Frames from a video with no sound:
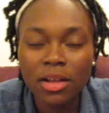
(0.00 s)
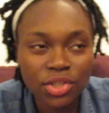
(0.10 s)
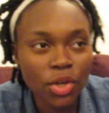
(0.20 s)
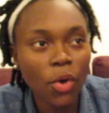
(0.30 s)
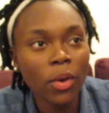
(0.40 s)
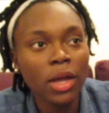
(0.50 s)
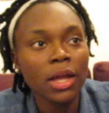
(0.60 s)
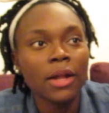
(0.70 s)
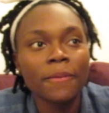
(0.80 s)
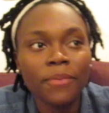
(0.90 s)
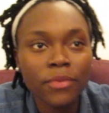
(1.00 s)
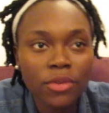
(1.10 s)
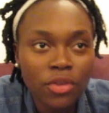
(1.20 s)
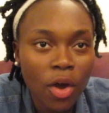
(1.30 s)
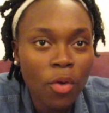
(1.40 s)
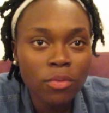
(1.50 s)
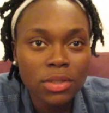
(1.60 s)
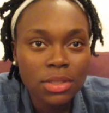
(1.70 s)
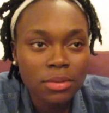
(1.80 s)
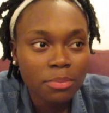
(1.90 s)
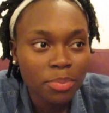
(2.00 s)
Also, don't